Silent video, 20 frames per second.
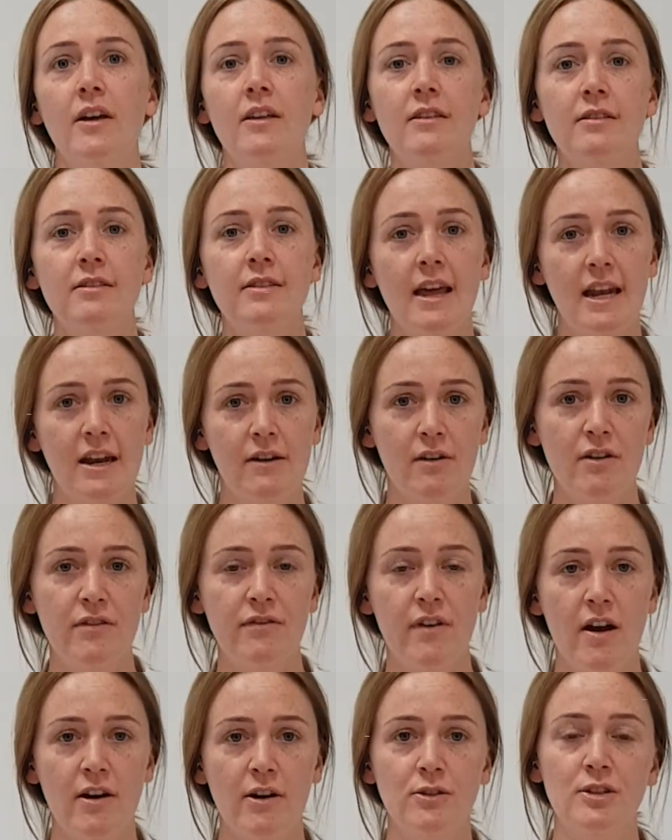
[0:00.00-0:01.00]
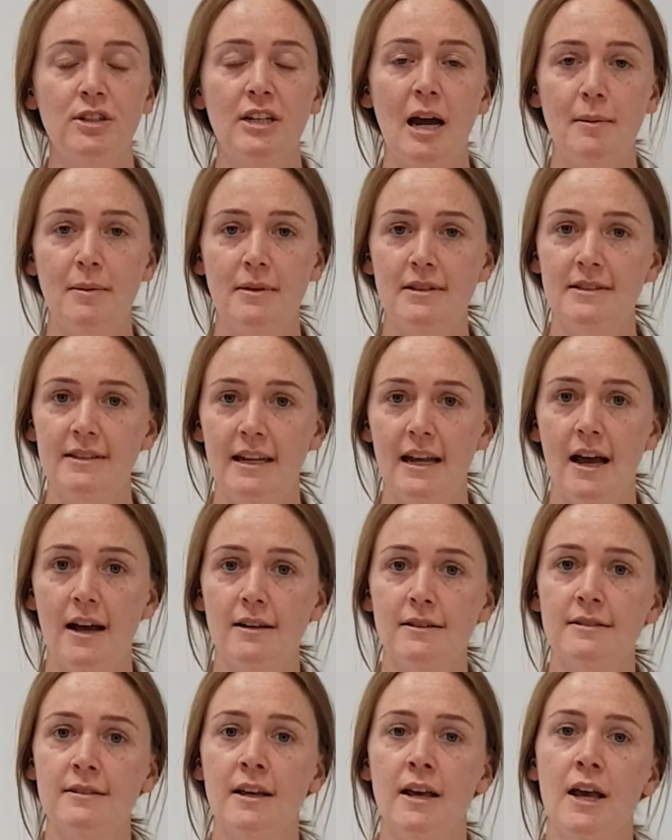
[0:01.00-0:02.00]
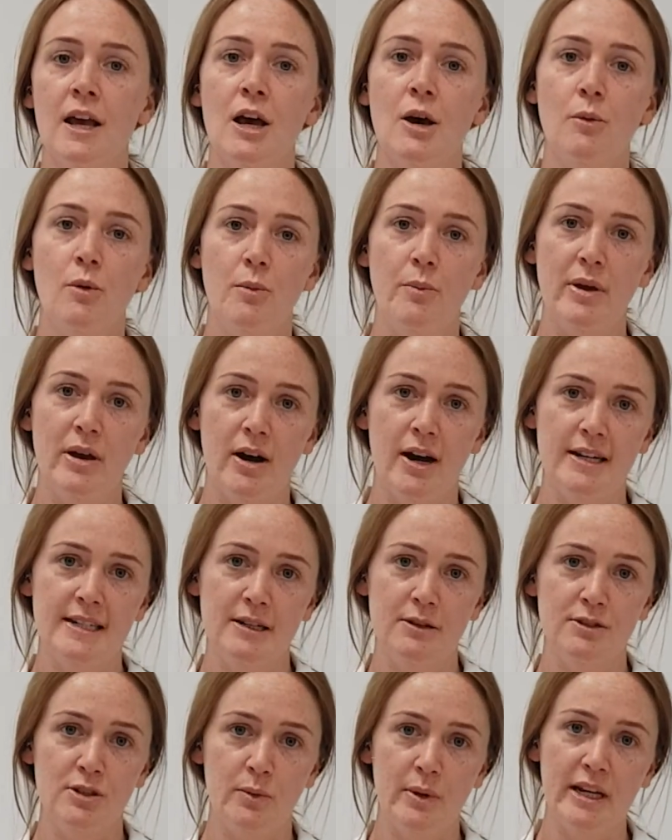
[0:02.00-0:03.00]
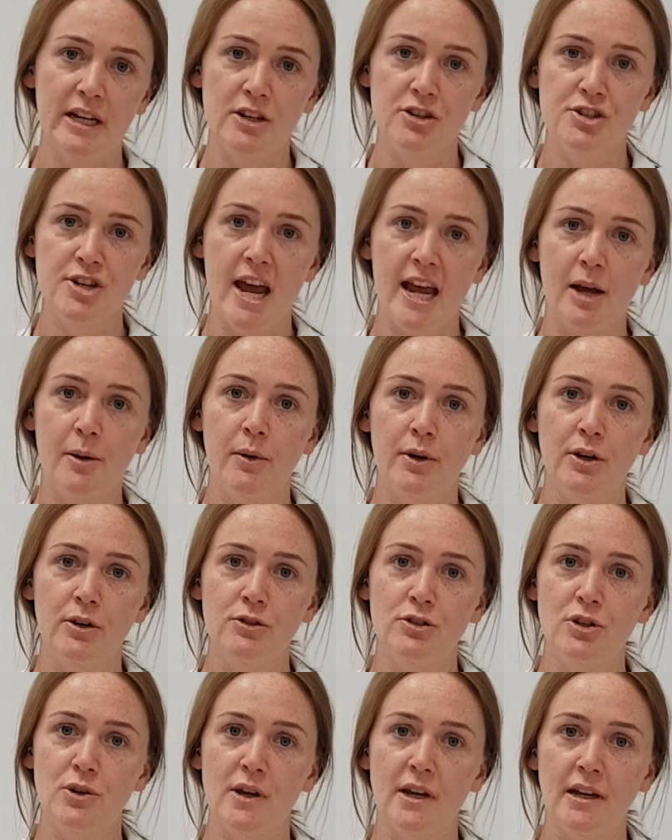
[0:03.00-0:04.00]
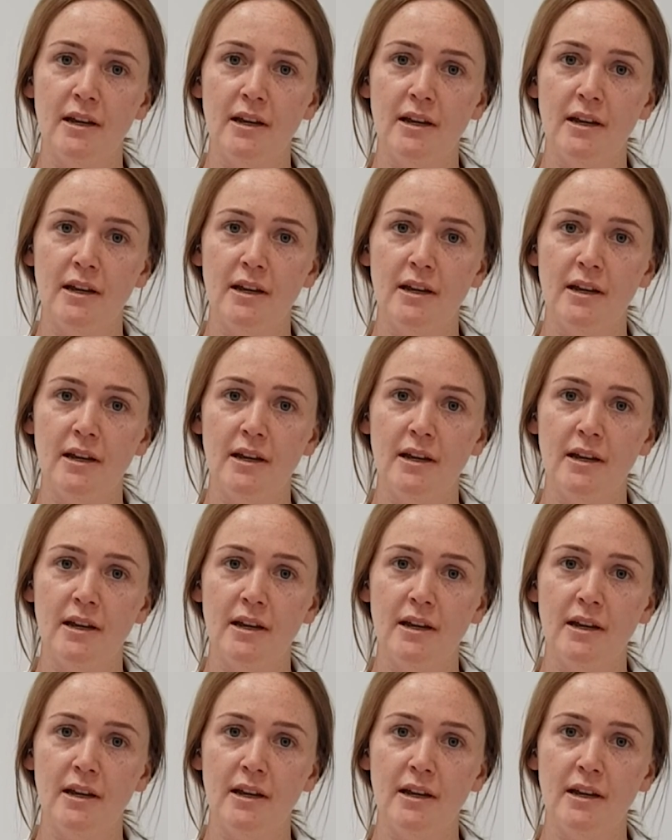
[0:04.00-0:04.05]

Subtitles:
then a referral to come and see us would be ideal so we can check what you're doing